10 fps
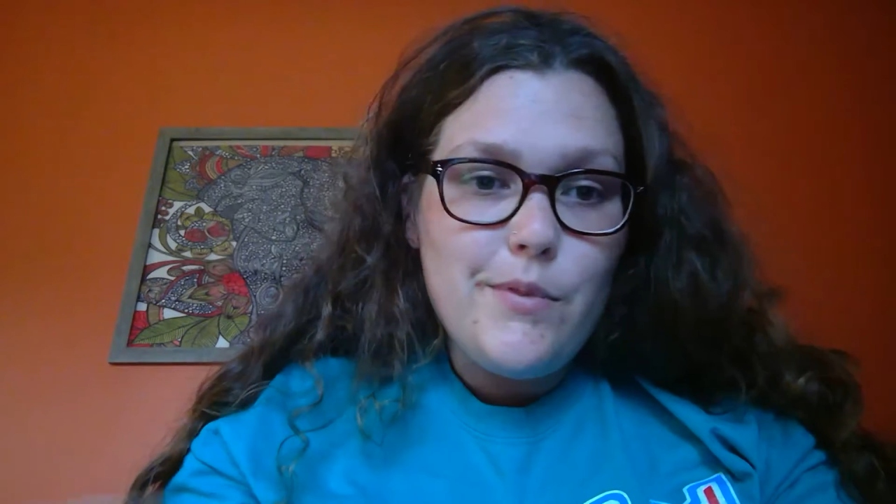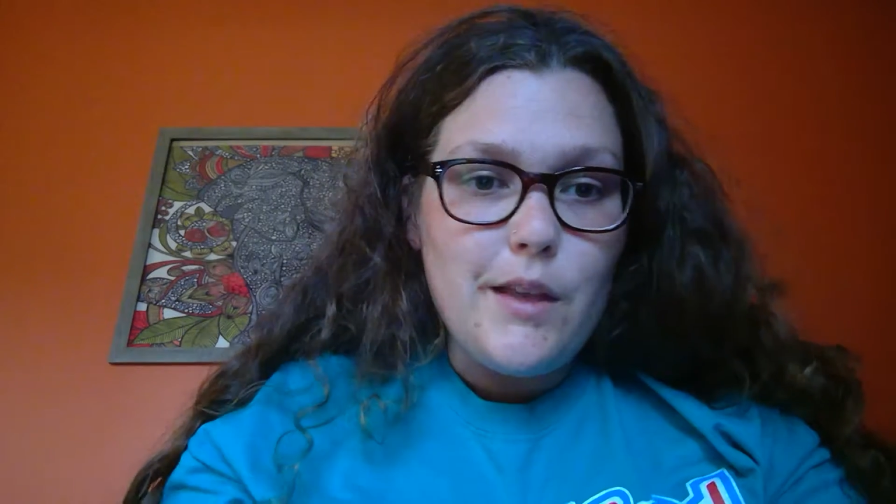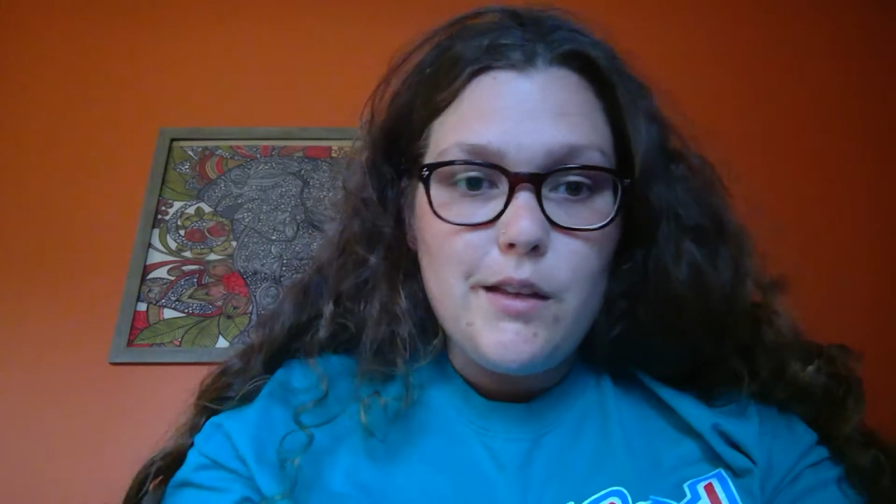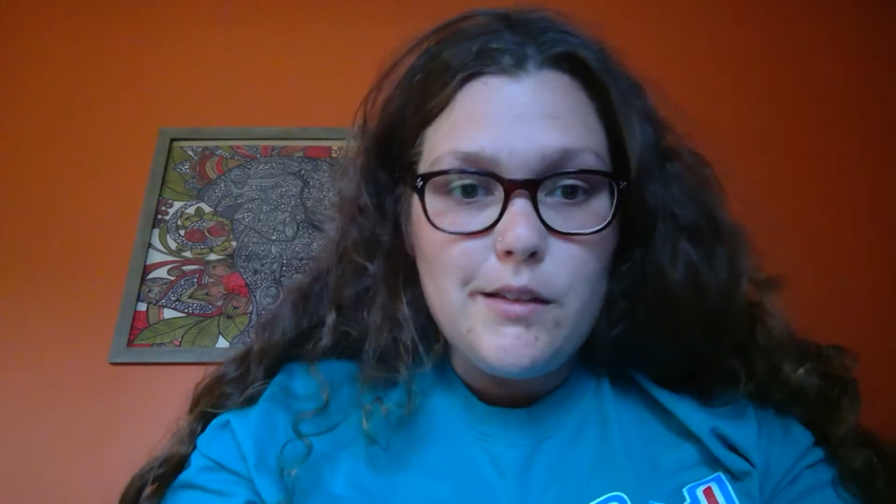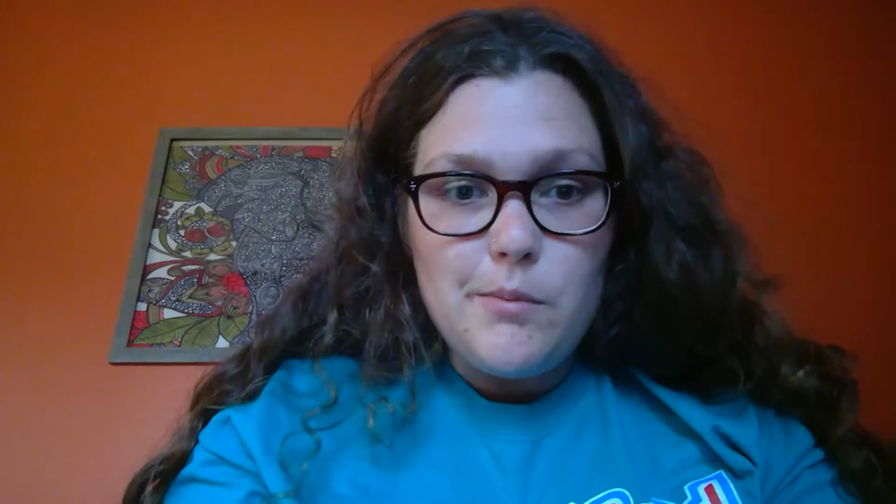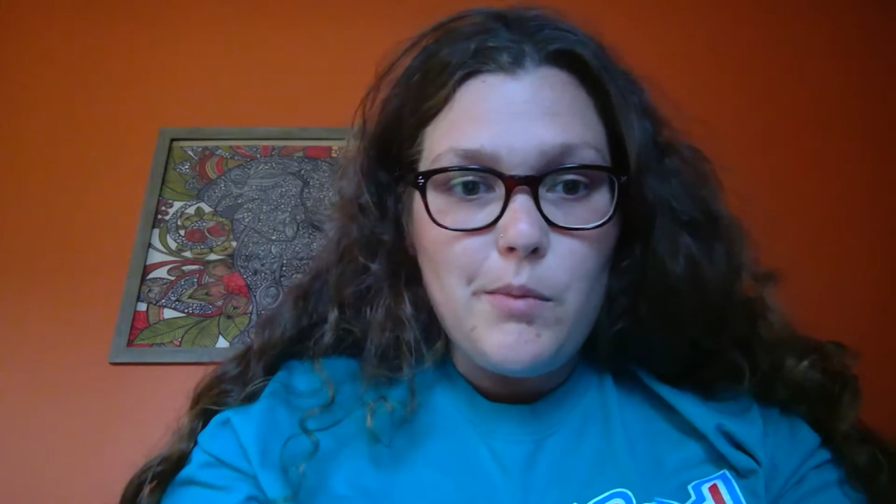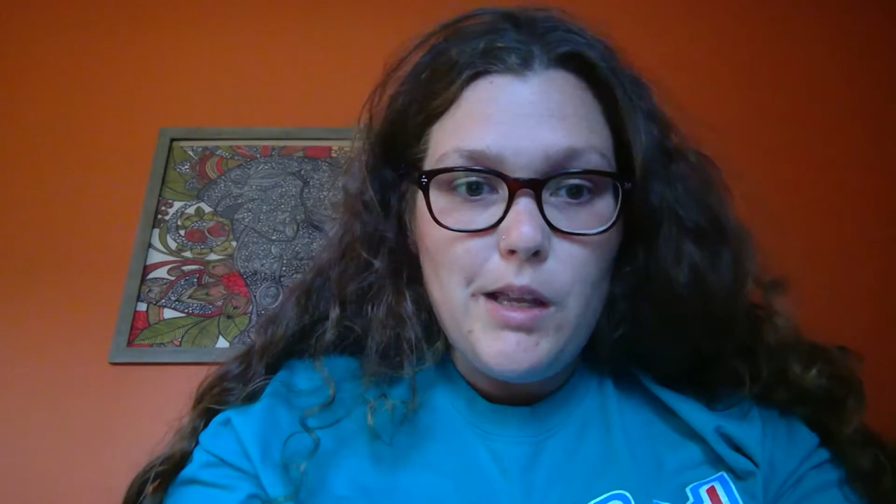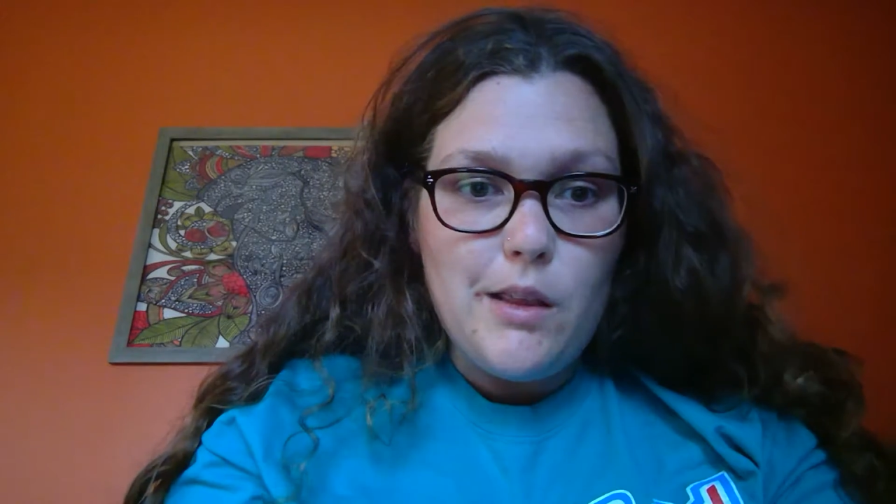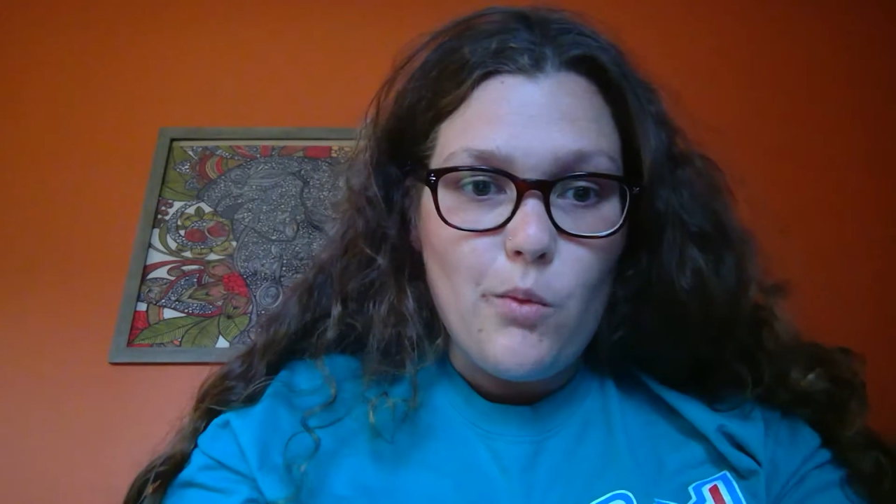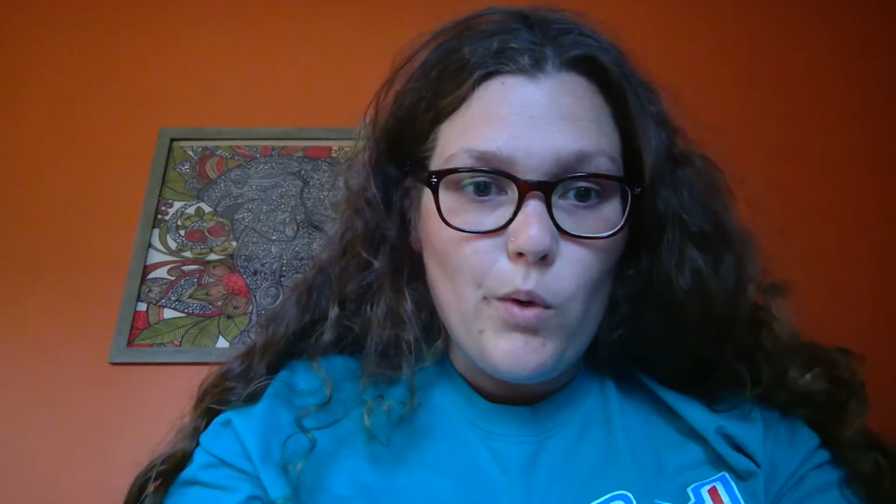that doesn't
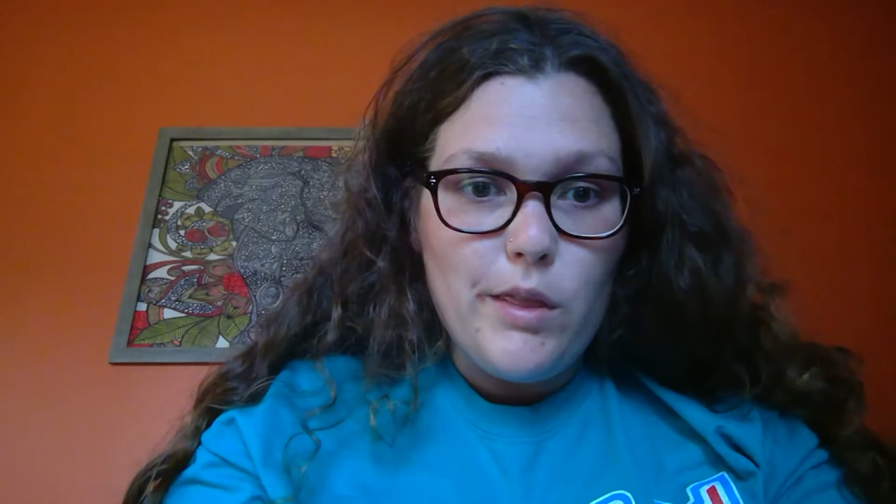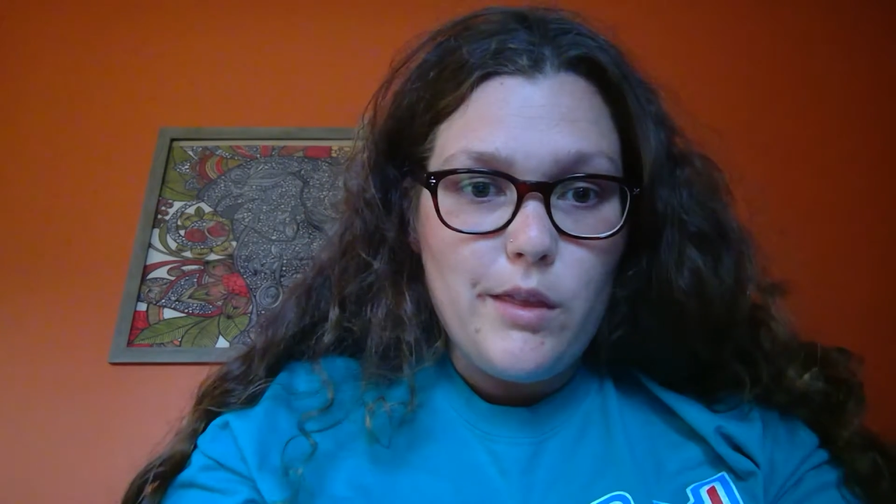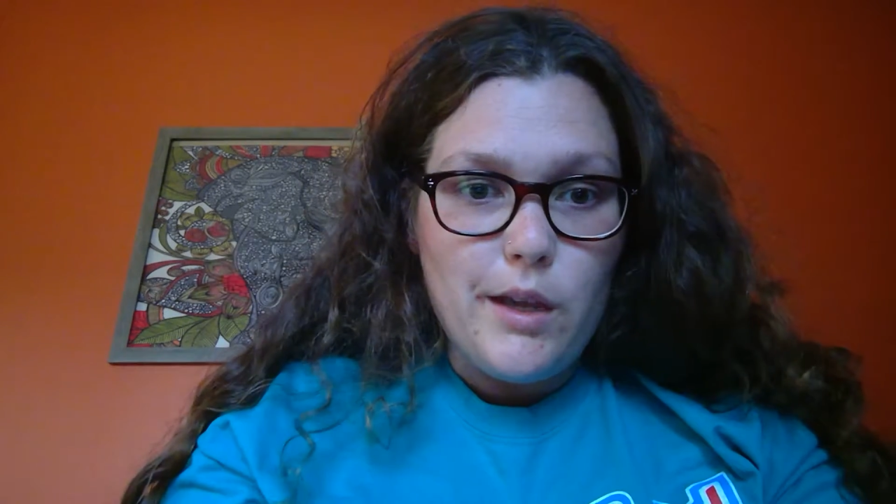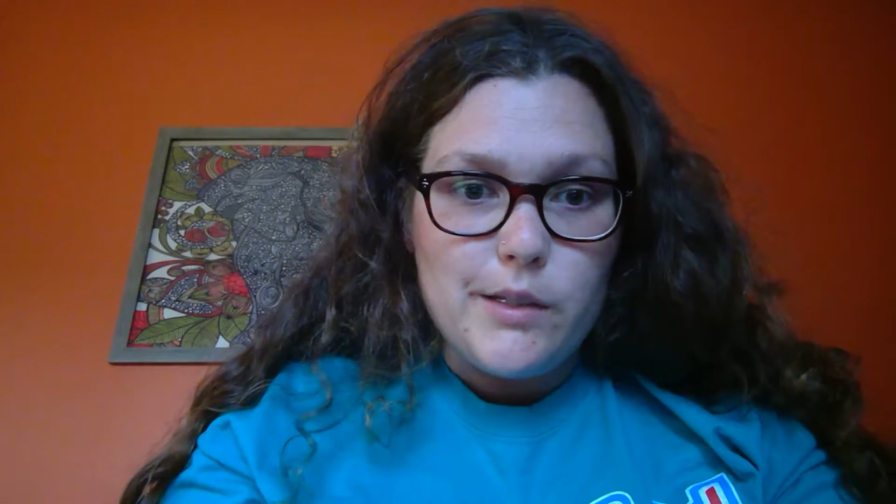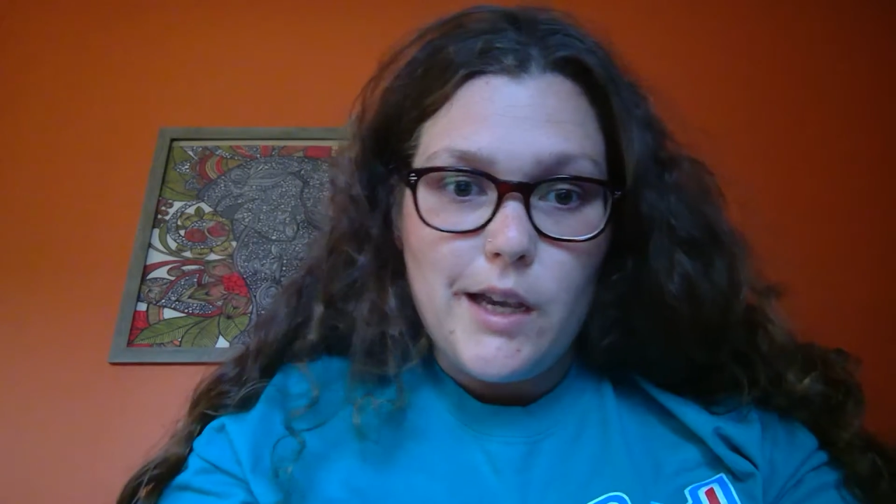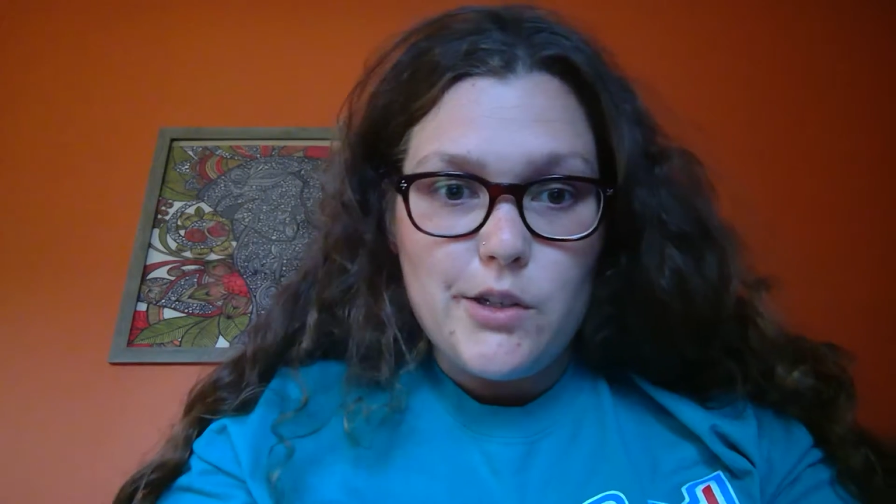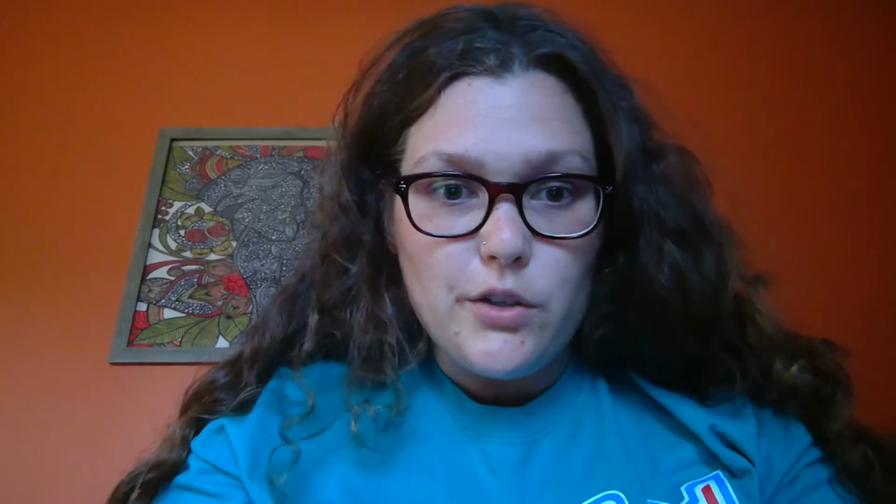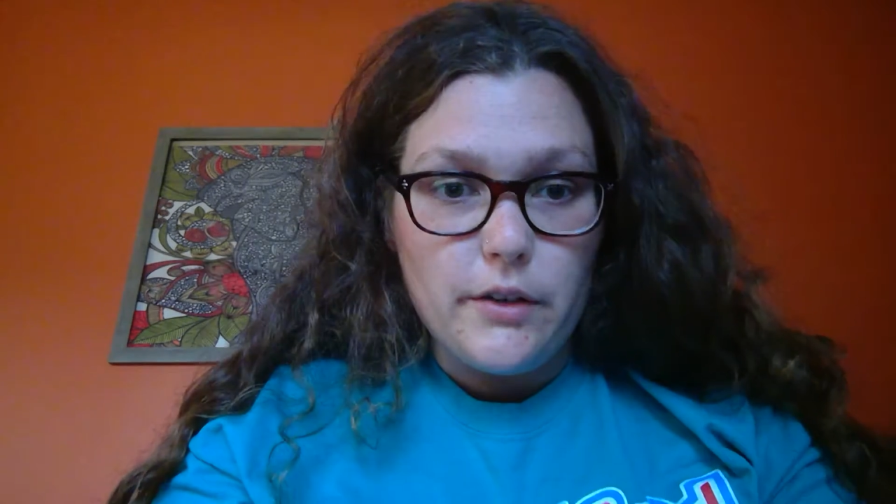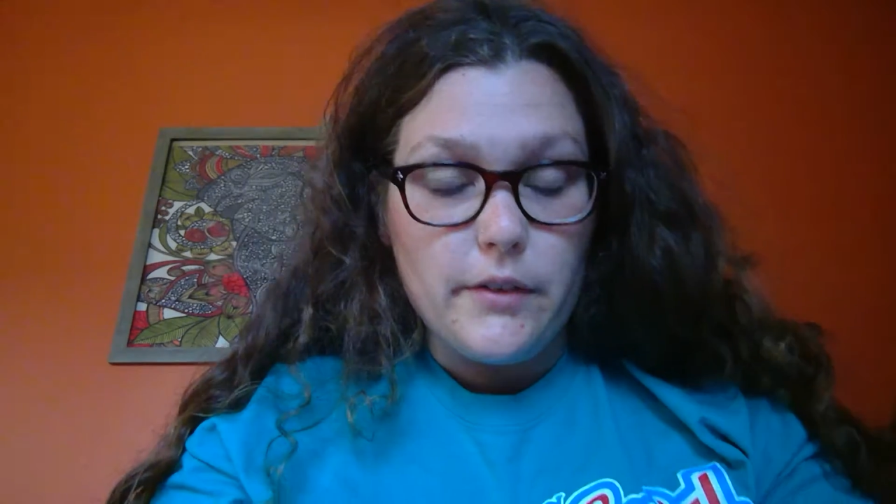mean that one thing is actually